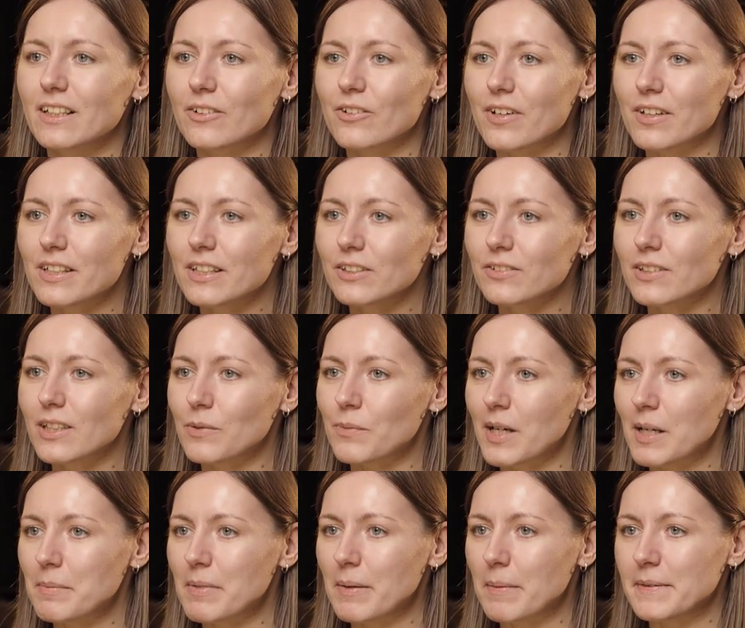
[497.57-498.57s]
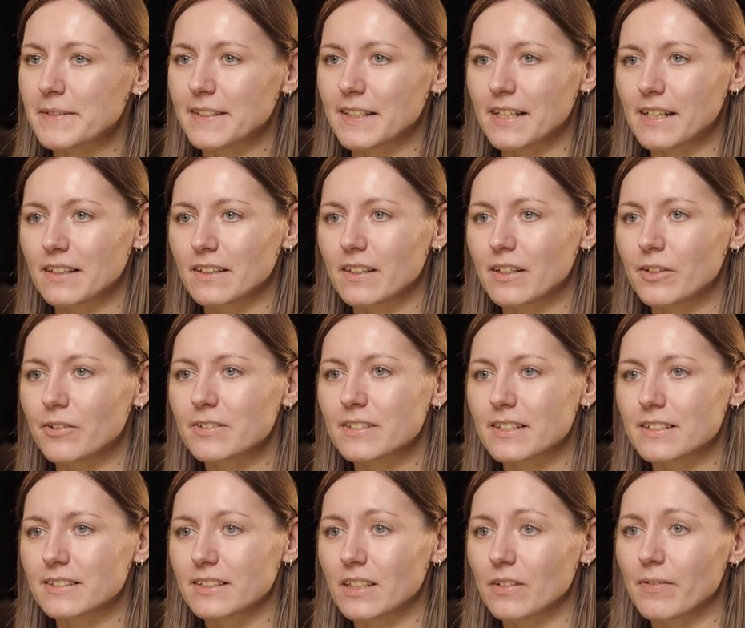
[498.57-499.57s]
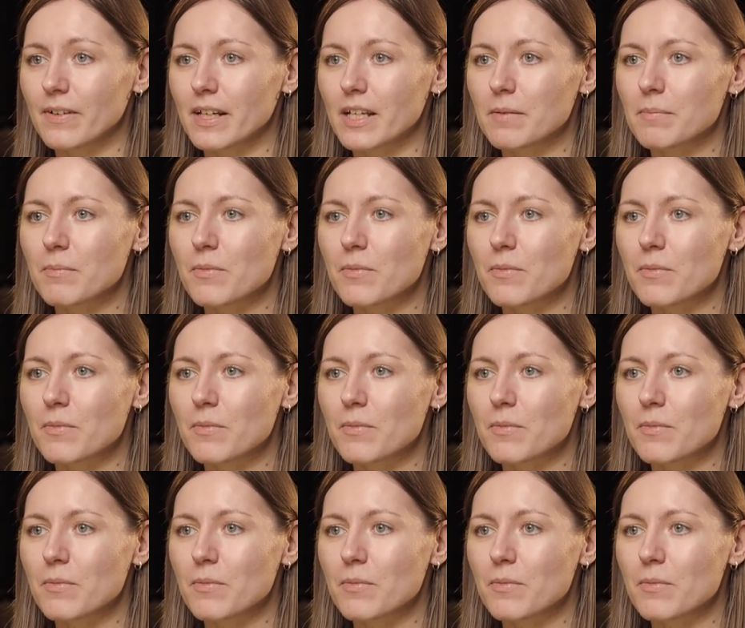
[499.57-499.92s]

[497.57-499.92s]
According to the WebAIM Screen Reader User Survey,